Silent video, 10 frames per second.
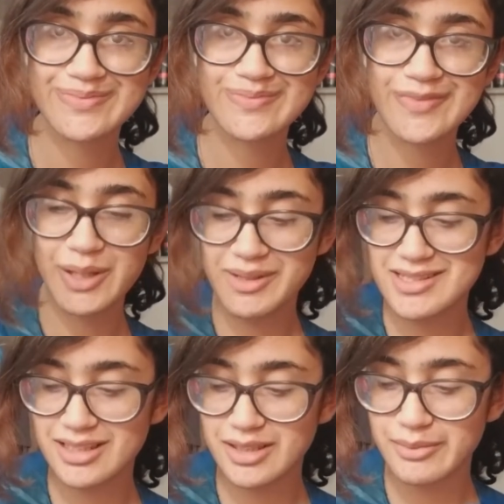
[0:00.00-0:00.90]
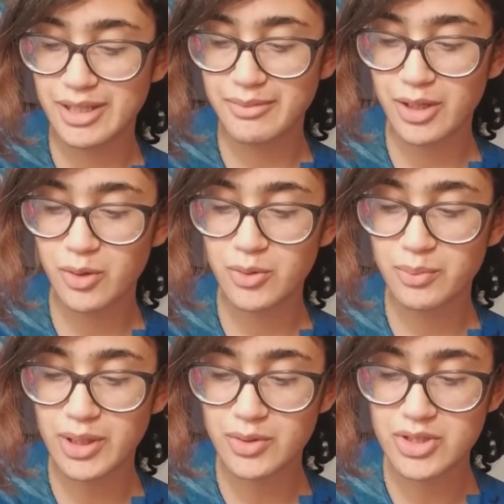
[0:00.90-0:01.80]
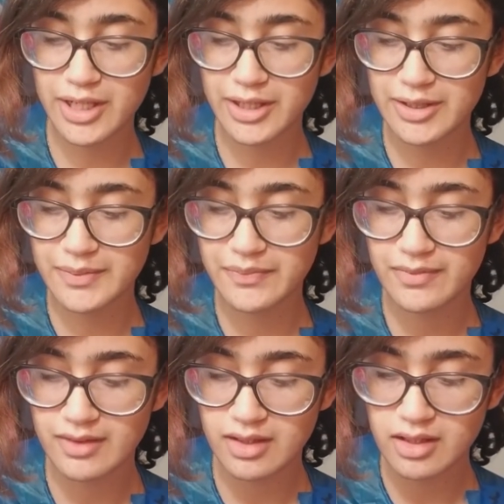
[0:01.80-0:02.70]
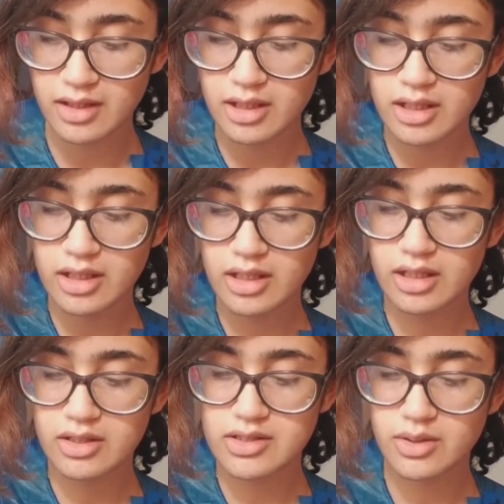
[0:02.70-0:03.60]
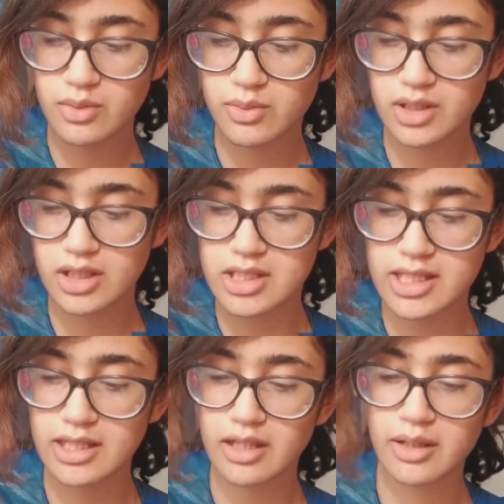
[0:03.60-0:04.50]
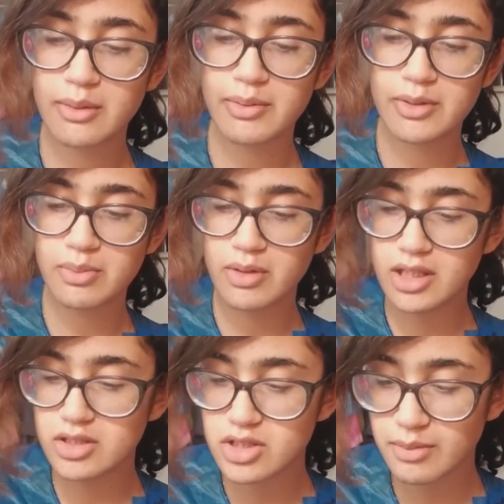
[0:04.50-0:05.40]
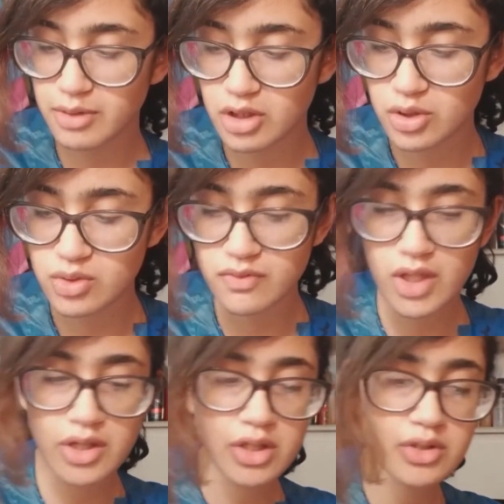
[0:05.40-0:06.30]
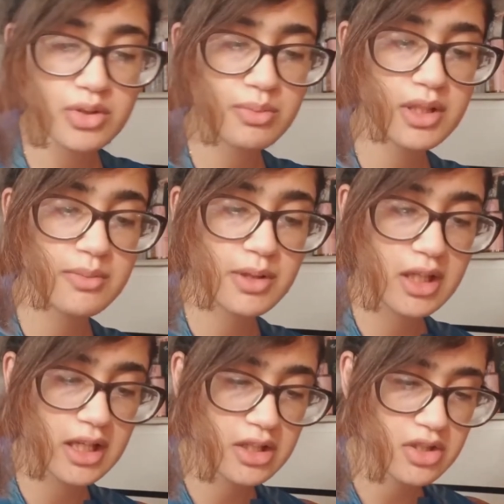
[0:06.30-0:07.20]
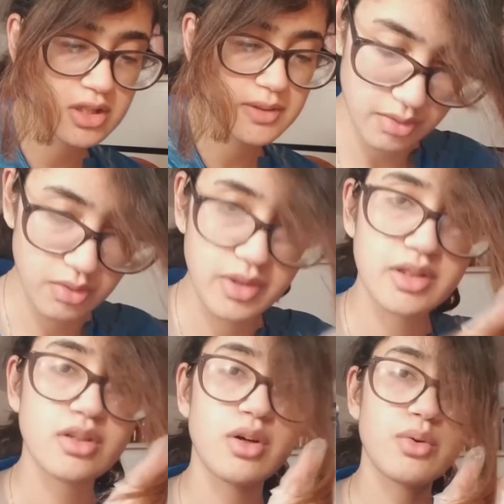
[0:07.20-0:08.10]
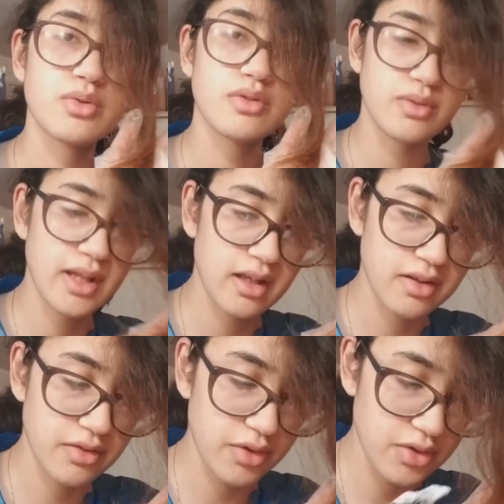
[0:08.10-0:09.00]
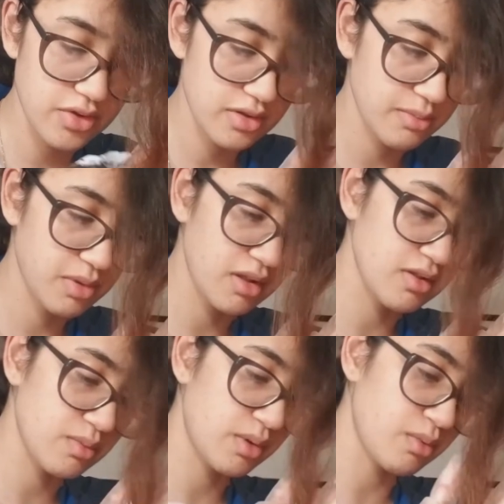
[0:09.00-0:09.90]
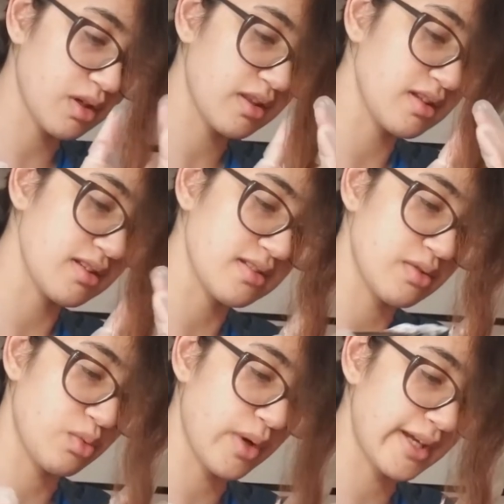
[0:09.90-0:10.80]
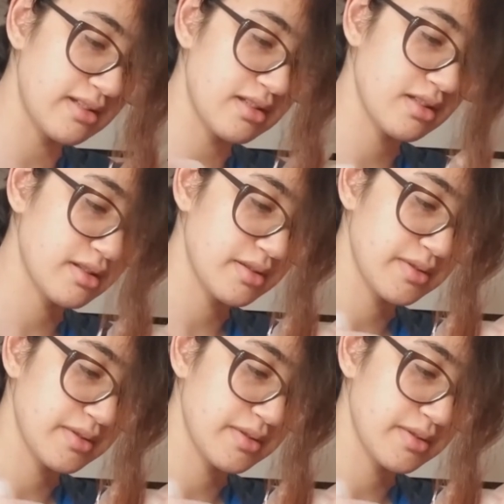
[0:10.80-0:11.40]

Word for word: I basically made my own blow dryer. So we're going to take a bit of bleach. I'm going to use very little bit of bleach. I'm going to go do the ends first because we want this white.